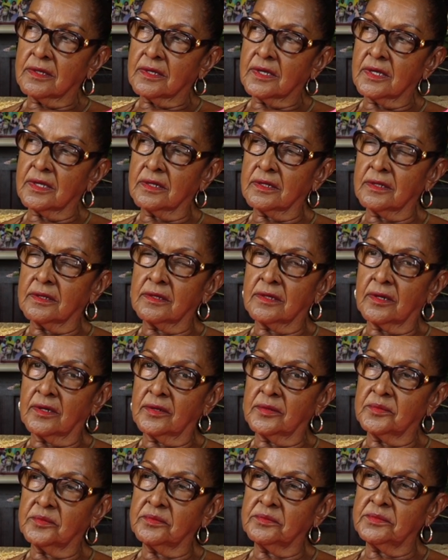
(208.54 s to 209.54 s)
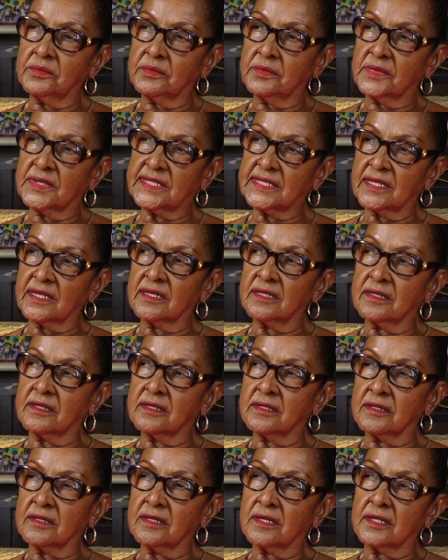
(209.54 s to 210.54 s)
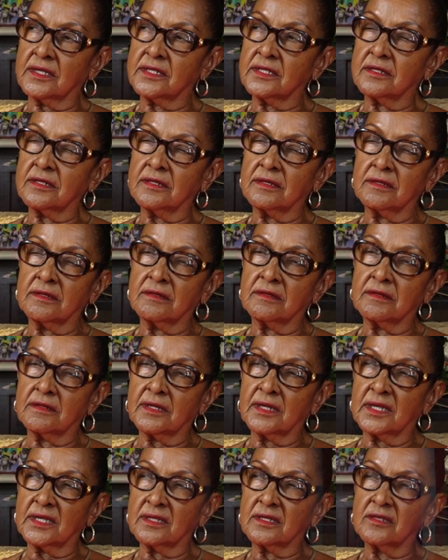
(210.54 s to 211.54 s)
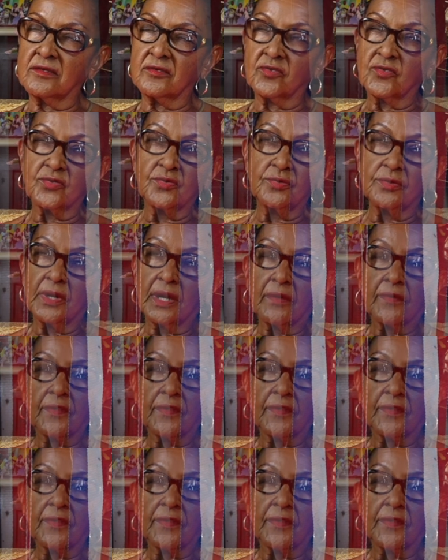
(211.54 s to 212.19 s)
in St. Kitts in 1982, I